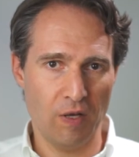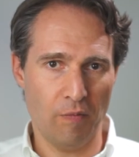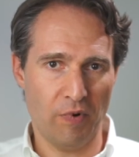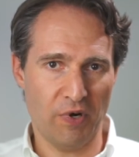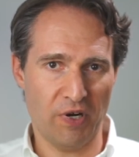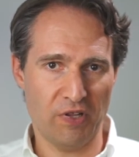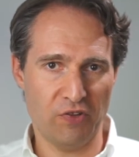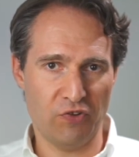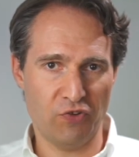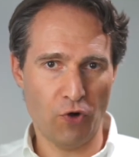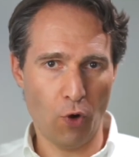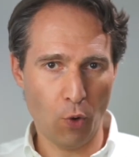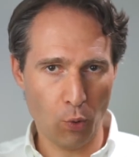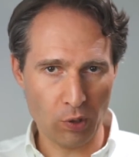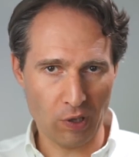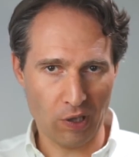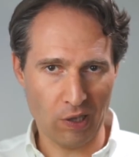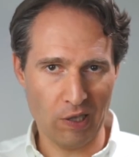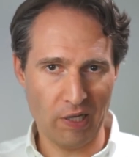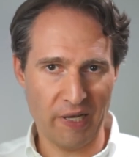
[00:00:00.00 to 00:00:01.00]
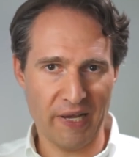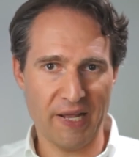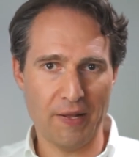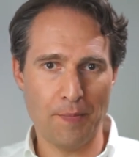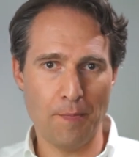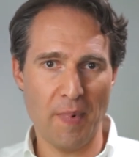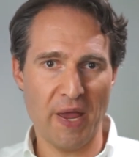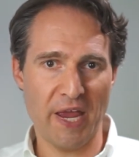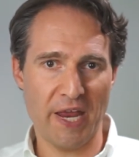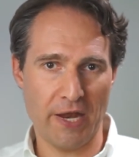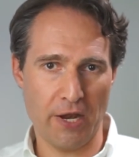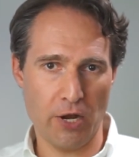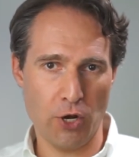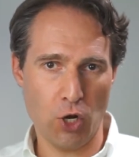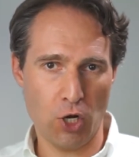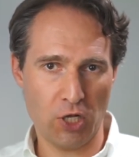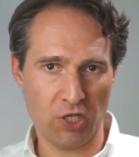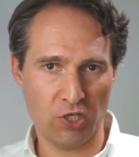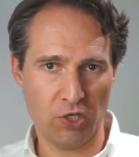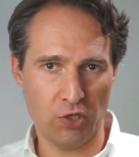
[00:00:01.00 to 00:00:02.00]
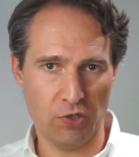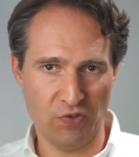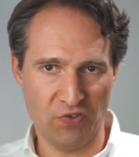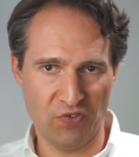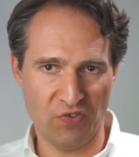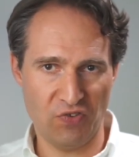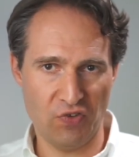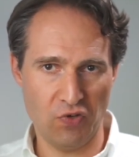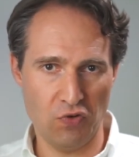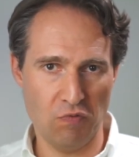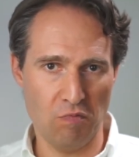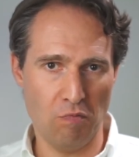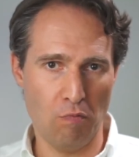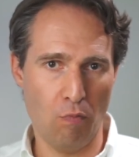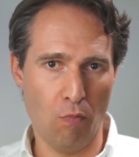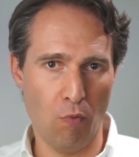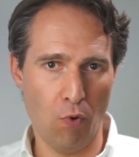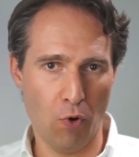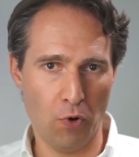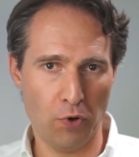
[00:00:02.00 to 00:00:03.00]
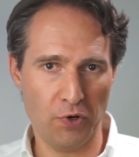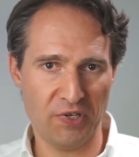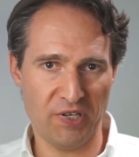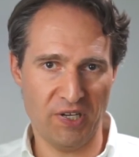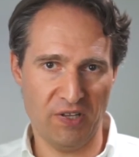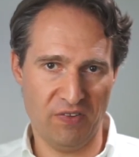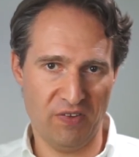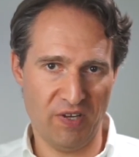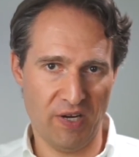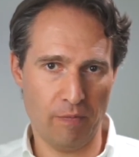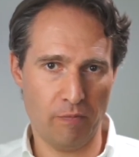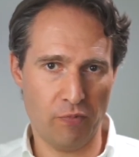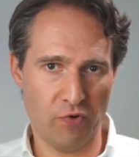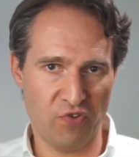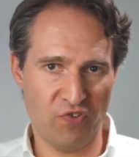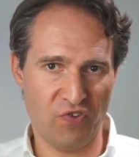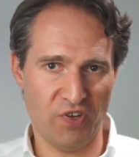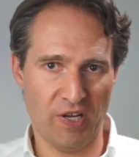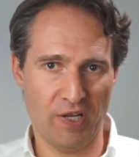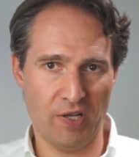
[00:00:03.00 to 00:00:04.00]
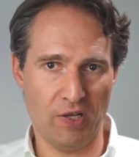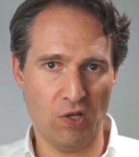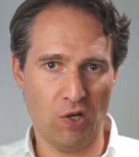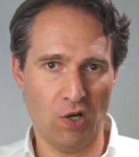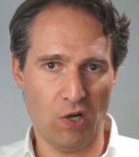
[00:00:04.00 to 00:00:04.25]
but in total it may not consume more than 10%